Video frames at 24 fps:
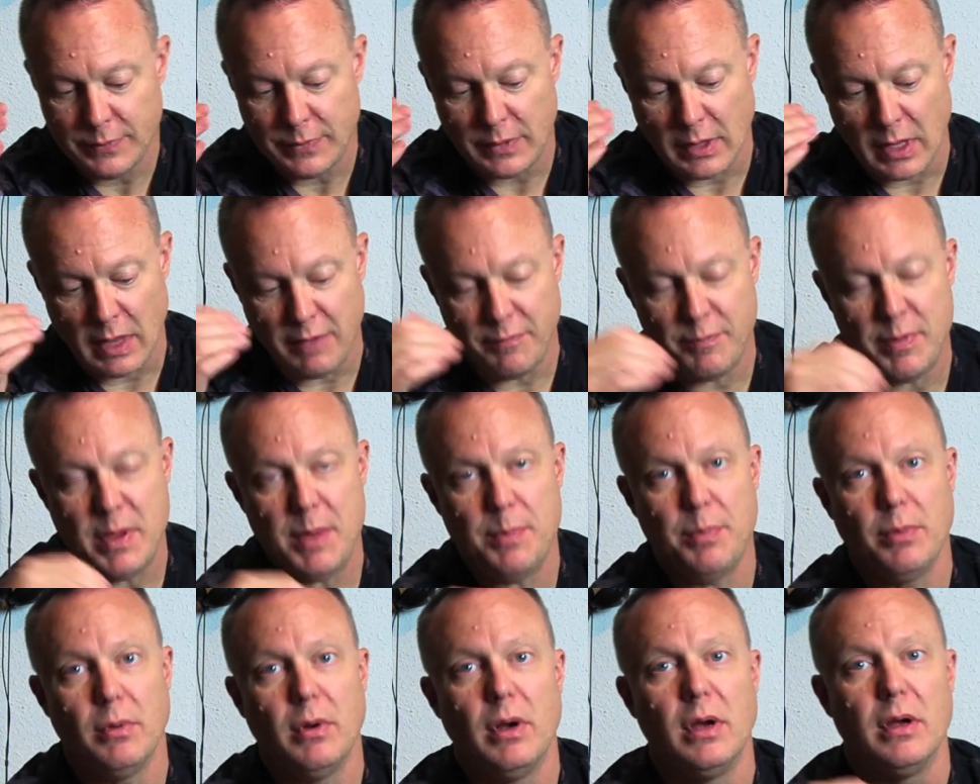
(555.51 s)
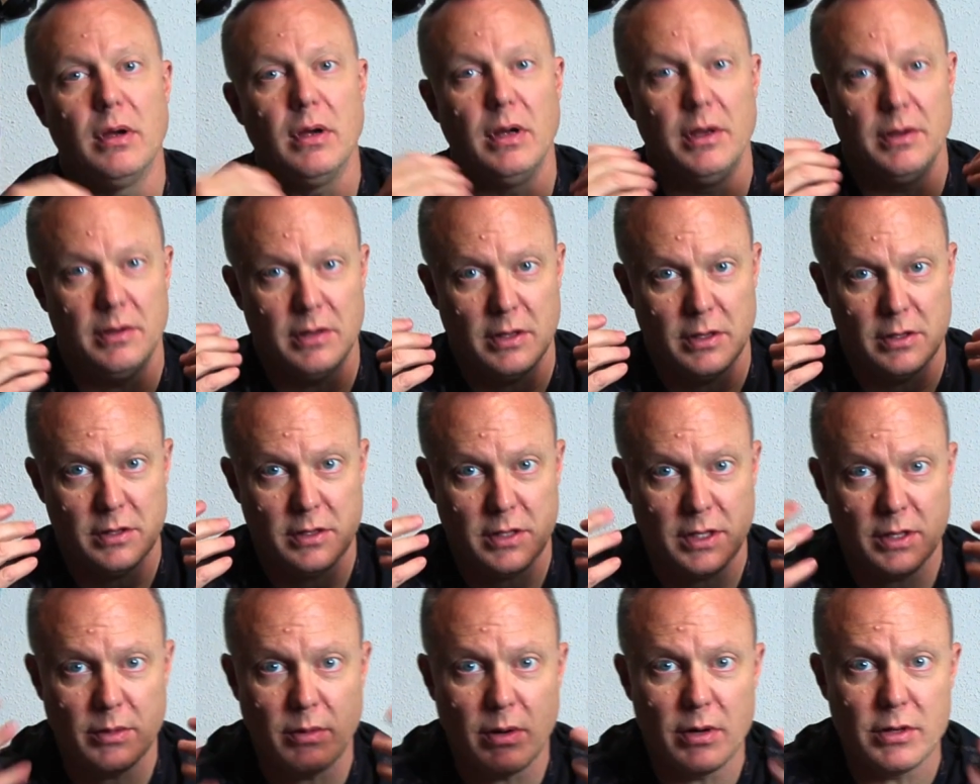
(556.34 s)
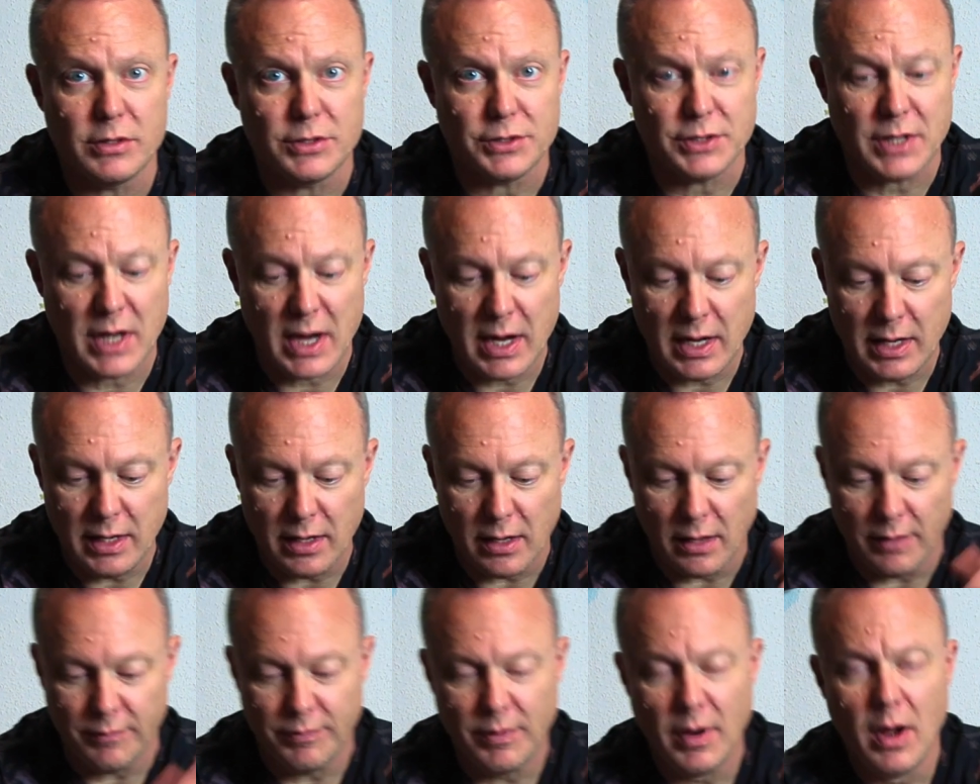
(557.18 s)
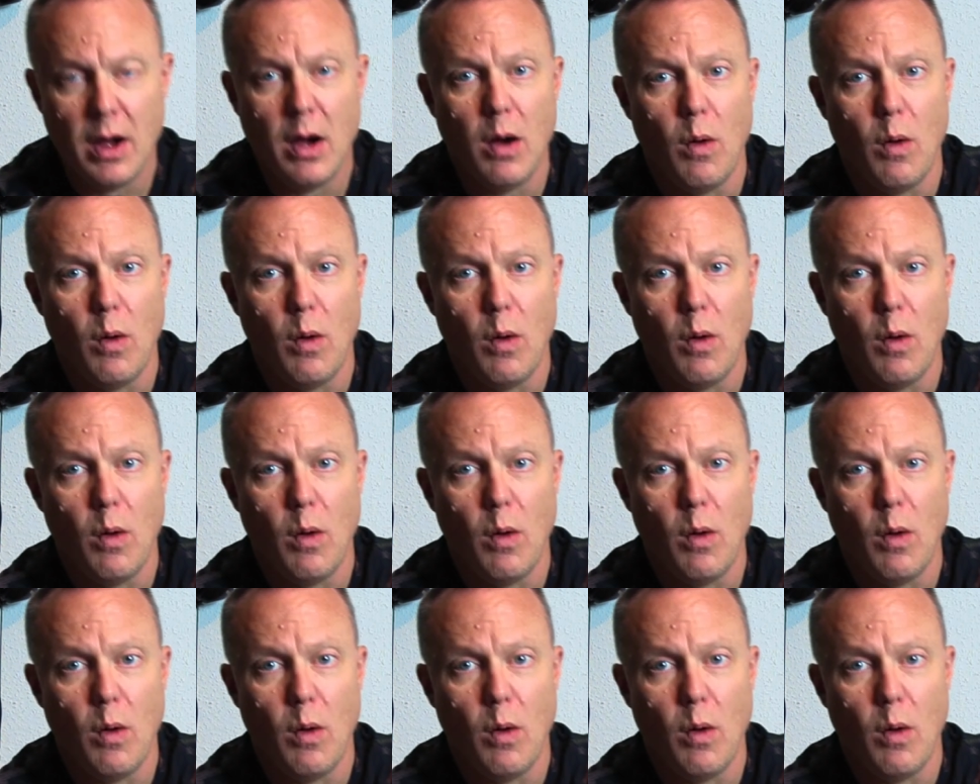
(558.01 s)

to give people a clear understanding of